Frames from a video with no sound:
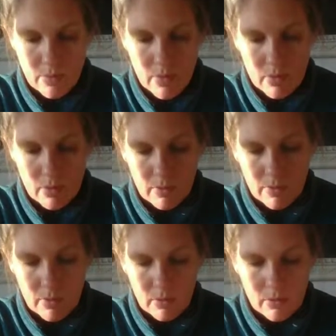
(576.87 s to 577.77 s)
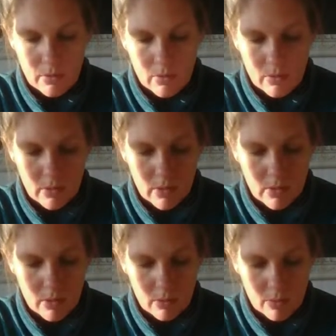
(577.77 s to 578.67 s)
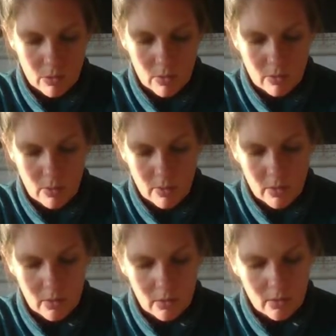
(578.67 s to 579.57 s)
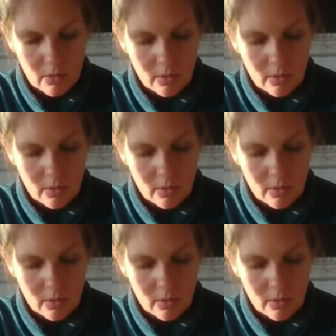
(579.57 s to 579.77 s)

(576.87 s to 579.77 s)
but I'm still holding on to most of the mess.